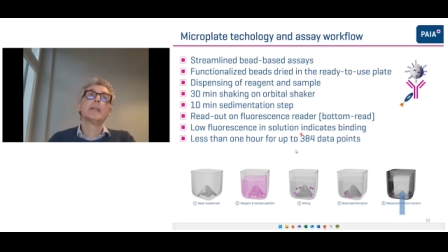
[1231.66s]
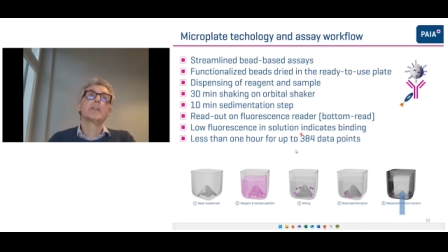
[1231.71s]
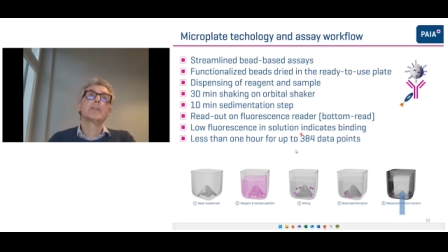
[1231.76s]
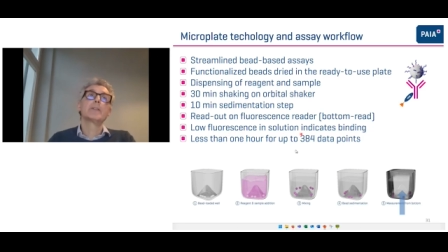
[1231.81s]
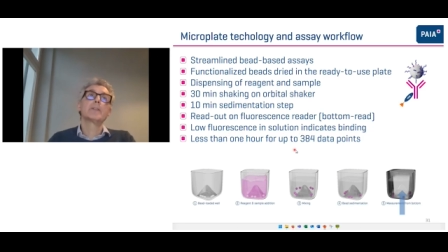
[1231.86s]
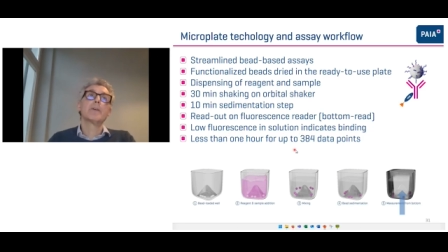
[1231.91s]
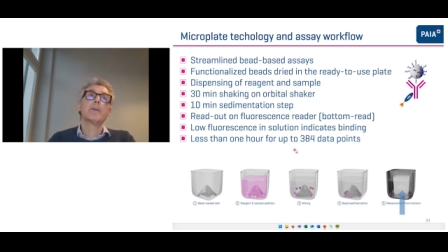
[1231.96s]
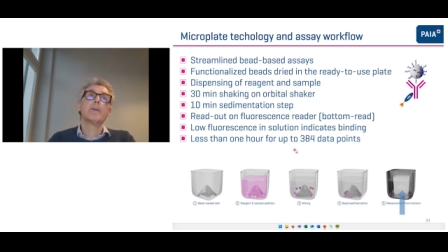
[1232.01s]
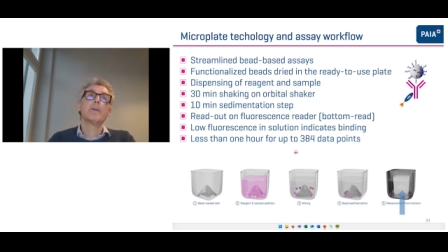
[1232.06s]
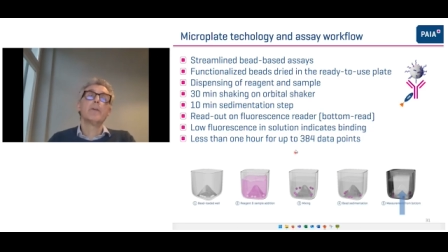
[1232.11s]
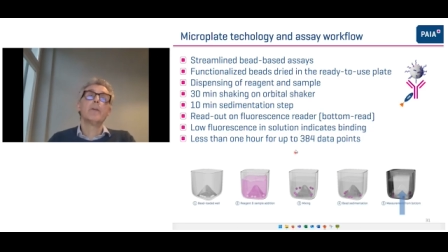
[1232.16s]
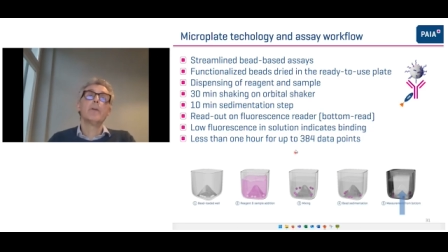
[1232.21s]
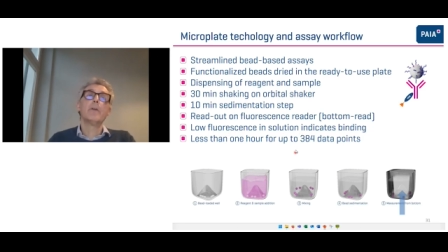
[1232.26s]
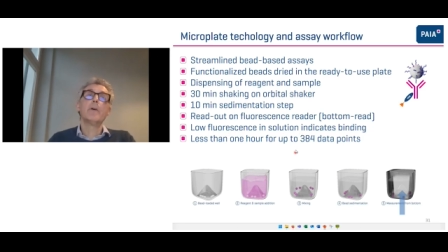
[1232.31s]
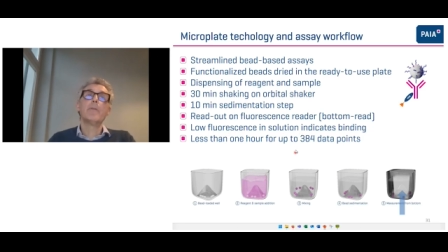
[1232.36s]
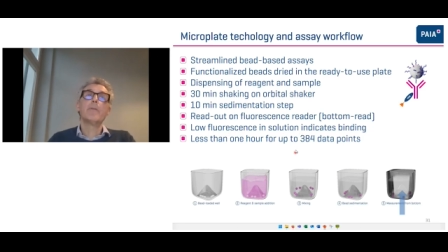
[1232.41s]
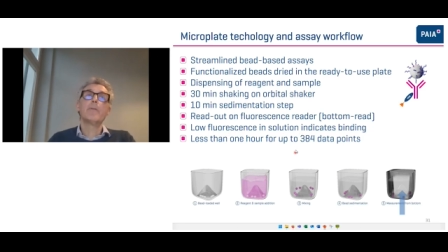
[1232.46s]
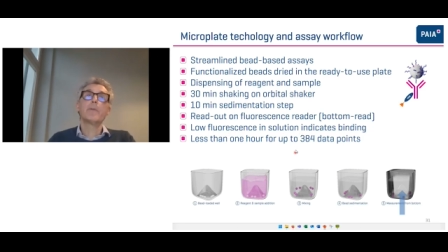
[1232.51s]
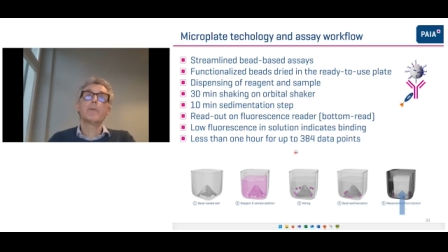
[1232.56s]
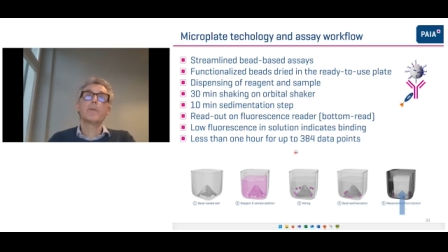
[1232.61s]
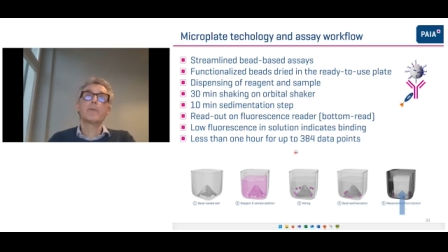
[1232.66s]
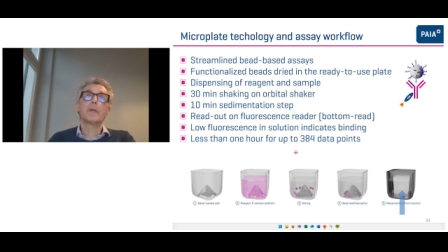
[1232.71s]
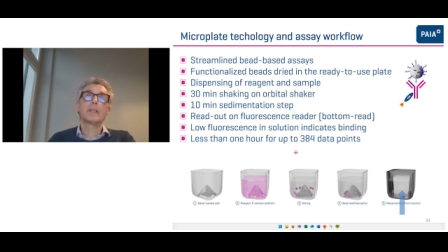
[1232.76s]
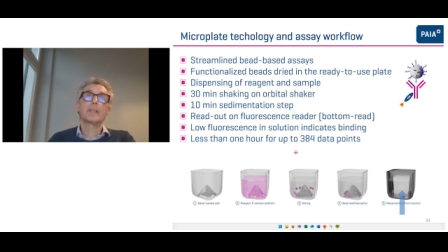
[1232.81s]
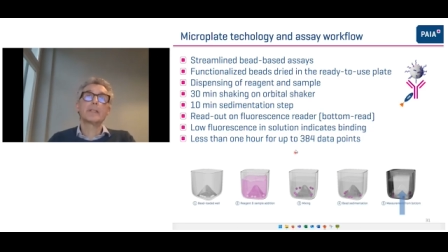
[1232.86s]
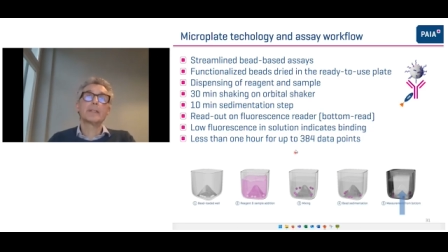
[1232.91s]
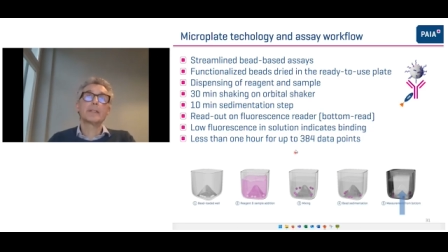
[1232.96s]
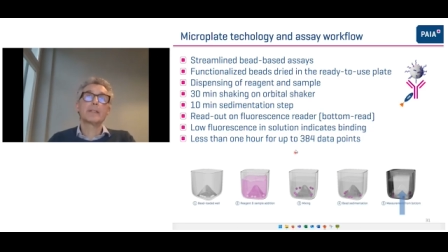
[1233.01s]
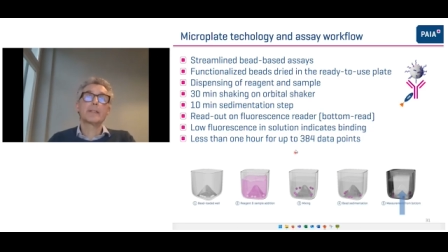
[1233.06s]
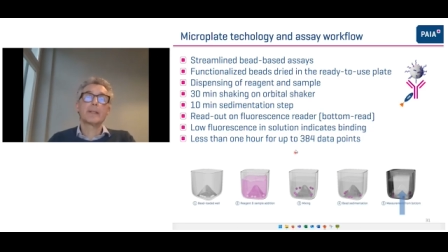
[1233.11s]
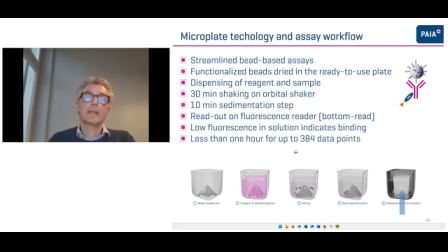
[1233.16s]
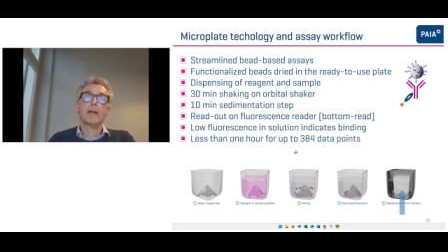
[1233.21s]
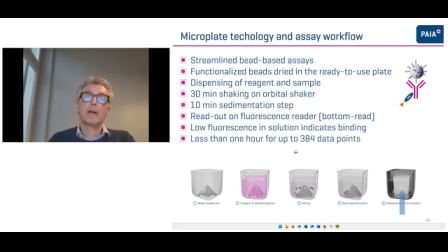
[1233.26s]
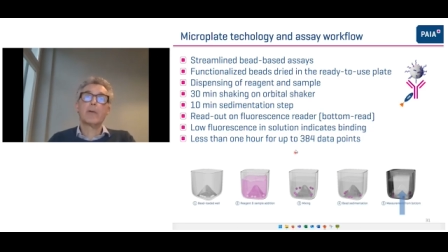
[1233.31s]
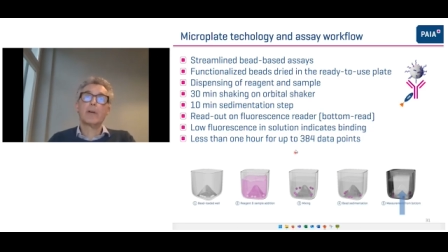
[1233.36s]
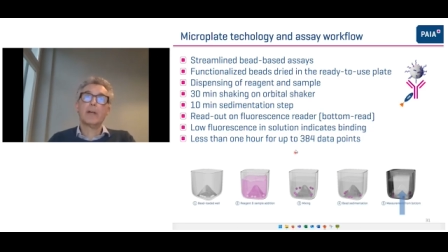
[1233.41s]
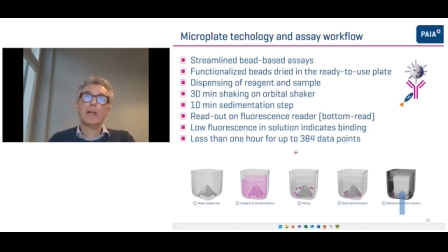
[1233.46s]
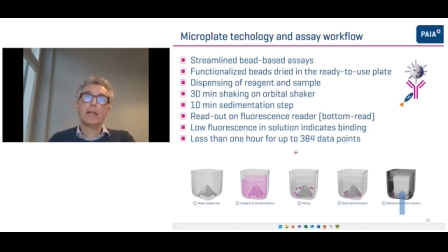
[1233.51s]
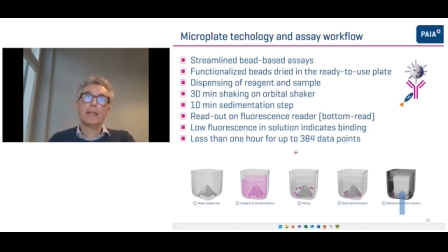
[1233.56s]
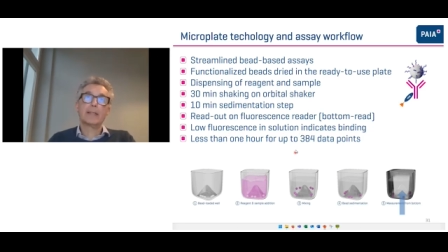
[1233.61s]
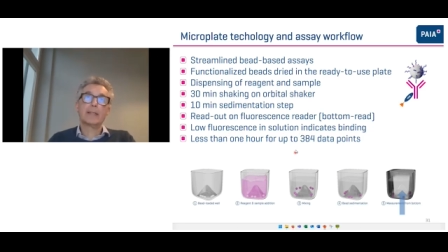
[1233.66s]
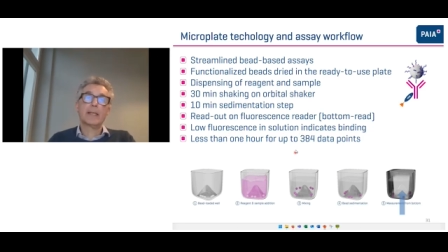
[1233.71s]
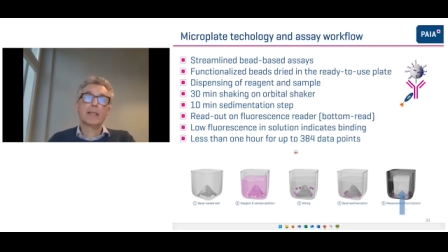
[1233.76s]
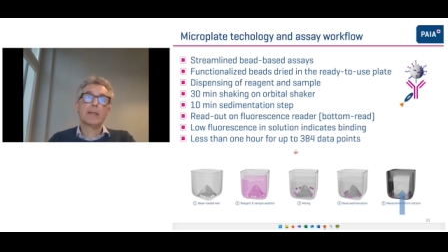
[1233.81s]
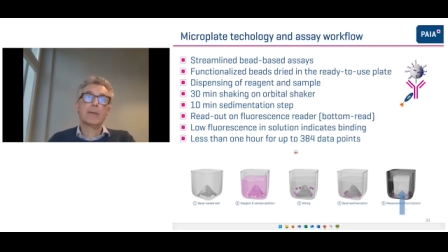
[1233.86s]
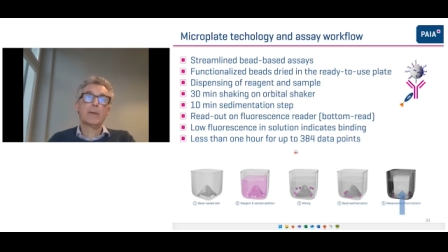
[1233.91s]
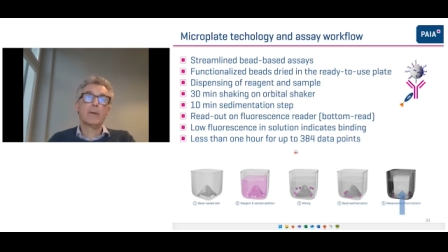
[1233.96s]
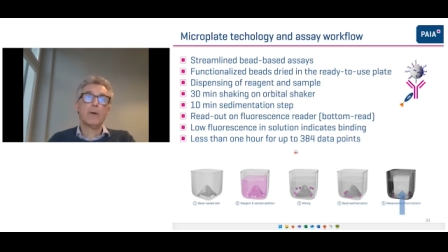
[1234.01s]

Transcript: So low fluorescence in our assay